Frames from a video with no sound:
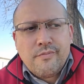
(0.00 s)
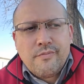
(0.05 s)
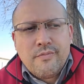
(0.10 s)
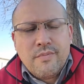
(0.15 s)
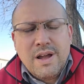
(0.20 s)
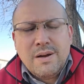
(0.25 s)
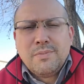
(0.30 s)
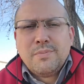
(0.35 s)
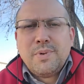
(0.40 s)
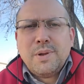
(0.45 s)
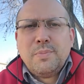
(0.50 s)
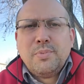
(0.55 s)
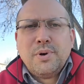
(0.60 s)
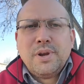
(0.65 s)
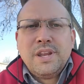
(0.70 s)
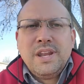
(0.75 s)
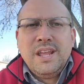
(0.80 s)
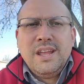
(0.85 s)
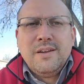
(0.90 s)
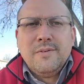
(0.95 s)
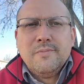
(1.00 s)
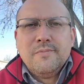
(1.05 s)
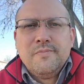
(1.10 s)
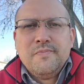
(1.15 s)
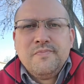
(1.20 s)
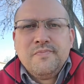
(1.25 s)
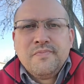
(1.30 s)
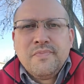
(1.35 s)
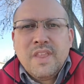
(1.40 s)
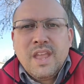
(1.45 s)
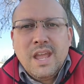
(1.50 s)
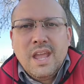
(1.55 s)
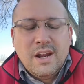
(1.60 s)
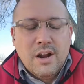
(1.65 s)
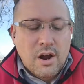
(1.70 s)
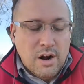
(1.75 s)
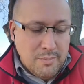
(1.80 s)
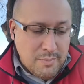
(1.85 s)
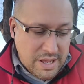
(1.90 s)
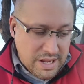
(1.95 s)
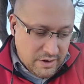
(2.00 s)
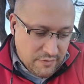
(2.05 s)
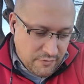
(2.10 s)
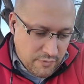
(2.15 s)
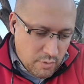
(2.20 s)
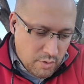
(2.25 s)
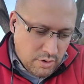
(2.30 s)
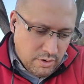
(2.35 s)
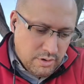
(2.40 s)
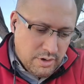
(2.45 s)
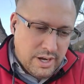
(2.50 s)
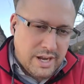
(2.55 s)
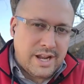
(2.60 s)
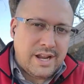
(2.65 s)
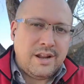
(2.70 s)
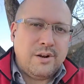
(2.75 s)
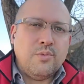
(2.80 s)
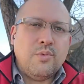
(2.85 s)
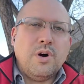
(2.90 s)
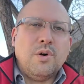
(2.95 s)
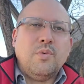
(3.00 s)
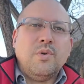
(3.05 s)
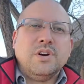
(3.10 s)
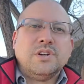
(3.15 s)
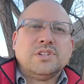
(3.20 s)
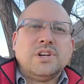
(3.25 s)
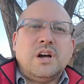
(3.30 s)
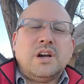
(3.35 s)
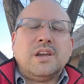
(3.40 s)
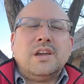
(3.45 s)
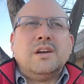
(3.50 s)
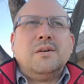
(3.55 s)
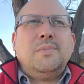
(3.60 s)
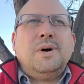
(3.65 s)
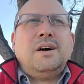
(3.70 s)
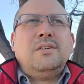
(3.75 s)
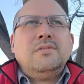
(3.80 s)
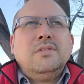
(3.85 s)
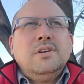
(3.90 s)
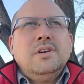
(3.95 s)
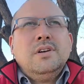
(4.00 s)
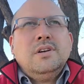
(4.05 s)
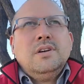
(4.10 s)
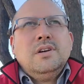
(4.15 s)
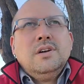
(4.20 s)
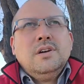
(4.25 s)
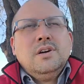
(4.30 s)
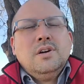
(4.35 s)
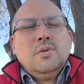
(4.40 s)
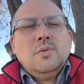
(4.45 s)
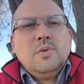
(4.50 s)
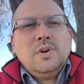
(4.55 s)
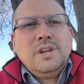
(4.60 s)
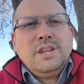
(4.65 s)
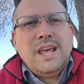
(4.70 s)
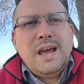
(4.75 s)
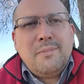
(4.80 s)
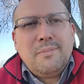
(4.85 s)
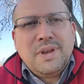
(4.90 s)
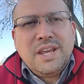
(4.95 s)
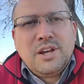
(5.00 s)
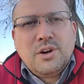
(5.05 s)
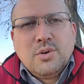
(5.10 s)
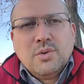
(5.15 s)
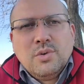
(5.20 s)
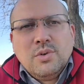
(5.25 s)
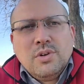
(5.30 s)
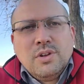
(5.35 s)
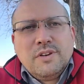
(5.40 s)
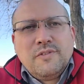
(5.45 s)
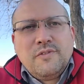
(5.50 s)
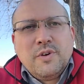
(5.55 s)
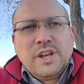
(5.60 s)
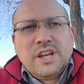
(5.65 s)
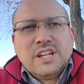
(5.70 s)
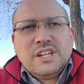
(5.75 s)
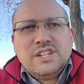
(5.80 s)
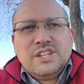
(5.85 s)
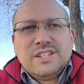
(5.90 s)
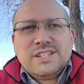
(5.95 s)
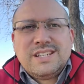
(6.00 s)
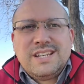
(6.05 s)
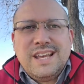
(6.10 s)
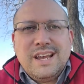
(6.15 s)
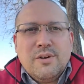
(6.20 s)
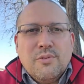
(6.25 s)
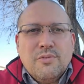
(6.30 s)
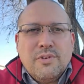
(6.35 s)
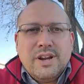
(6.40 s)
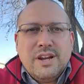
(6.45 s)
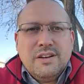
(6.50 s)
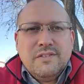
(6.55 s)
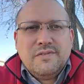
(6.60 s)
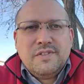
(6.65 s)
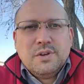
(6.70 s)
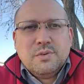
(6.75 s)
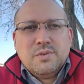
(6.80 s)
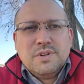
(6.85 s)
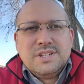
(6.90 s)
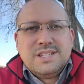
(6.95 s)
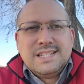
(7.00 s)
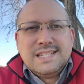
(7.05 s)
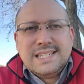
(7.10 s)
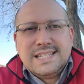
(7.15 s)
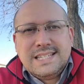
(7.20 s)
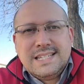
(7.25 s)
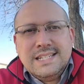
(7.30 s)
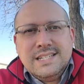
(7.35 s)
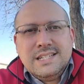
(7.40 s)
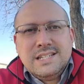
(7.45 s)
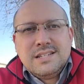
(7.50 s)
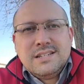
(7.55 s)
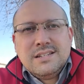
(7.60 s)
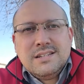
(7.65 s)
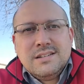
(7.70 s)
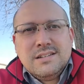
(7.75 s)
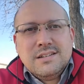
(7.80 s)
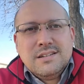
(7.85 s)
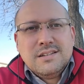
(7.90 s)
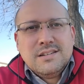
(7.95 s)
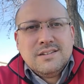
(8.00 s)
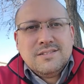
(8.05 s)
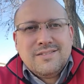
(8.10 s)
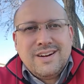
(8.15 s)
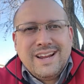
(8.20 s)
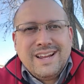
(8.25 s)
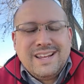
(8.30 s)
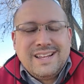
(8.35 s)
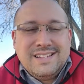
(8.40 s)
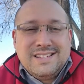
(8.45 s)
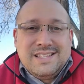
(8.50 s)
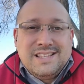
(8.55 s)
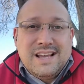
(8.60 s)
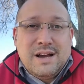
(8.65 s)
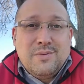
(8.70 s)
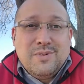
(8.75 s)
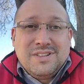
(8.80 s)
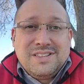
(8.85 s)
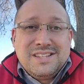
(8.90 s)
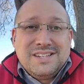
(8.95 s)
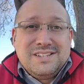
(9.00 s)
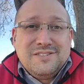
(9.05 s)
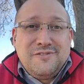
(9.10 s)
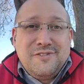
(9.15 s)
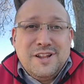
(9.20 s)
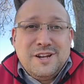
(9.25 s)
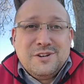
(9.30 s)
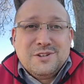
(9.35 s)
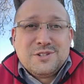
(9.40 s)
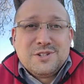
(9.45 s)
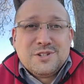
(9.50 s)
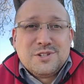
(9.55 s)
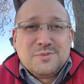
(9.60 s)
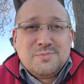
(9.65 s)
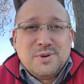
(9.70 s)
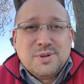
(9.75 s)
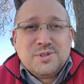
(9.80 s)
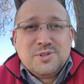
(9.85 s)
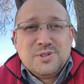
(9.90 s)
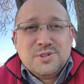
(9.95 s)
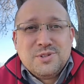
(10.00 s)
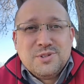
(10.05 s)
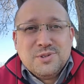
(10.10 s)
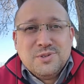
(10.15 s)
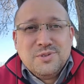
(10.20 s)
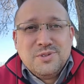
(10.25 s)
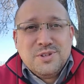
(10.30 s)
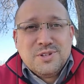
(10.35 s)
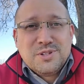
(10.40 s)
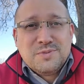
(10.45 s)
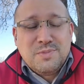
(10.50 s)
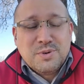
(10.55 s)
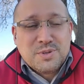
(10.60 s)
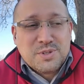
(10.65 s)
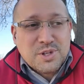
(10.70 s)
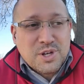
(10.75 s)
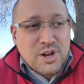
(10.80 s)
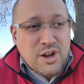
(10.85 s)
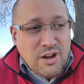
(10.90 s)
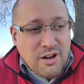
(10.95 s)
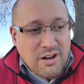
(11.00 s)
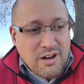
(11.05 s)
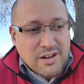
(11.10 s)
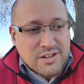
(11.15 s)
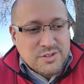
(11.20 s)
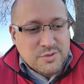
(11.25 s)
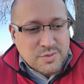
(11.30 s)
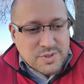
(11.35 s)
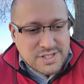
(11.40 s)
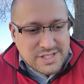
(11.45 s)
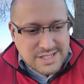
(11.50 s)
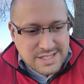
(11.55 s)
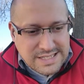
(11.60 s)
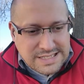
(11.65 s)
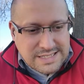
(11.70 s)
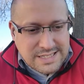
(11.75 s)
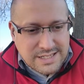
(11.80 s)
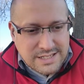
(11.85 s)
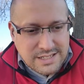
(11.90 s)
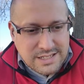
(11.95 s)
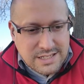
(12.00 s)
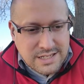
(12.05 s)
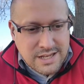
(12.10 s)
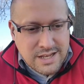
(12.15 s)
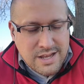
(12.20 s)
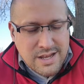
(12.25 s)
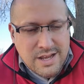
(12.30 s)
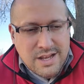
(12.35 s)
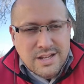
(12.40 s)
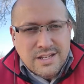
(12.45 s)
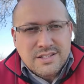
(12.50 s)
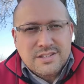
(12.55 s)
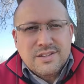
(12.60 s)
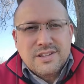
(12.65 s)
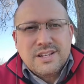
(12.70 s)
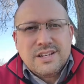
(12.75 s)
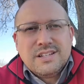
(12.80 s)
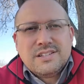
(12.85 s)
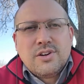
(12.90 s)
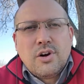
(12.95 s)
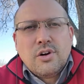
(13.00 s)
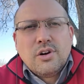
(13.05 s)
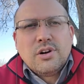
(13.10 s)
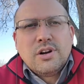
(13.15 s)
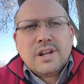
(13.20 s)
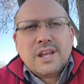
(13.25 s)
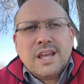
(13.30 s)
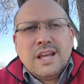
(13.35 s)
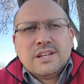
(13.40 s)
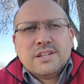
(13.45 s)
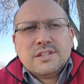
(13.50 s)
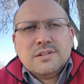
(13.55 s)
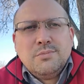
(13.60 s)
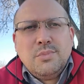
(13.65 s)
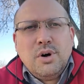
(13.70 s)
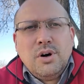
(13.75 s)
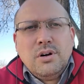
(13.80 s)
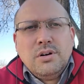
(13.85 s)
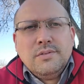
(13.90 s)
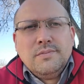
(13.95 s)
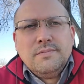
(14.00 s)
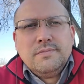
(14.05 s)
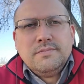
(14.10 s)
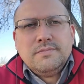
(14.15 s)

That would be pretty neat. In our metaphor and in what we're talking about, wouldn't that be cool if we could just get rid of the resistance, right? Isn't that what the defenders are supposed to do? They're supposed to cause resistance so that it's harder to catch the ball.